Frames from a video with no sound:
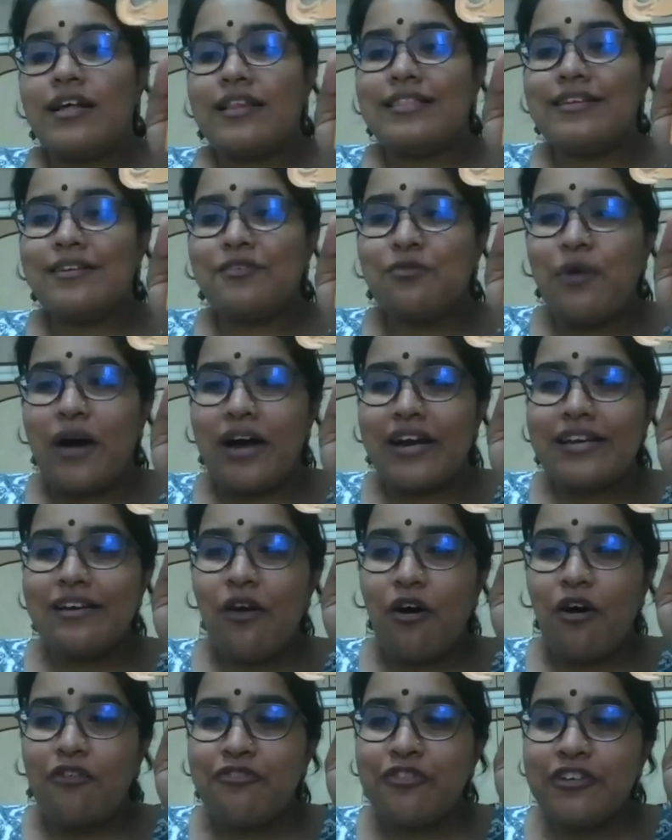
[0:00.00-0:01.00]
the worry
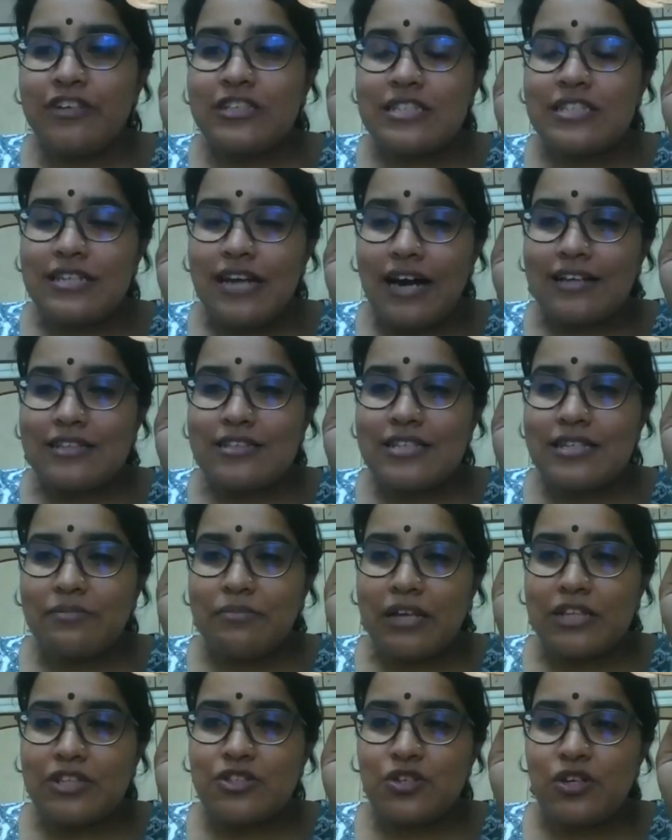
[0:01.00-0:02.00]
often starts in
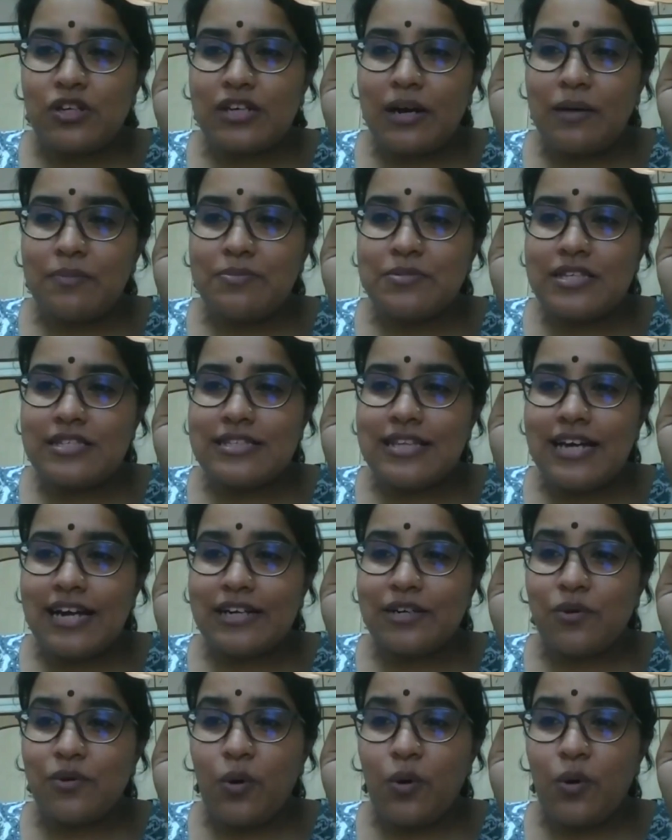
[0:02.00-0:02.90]
menstrual cups is that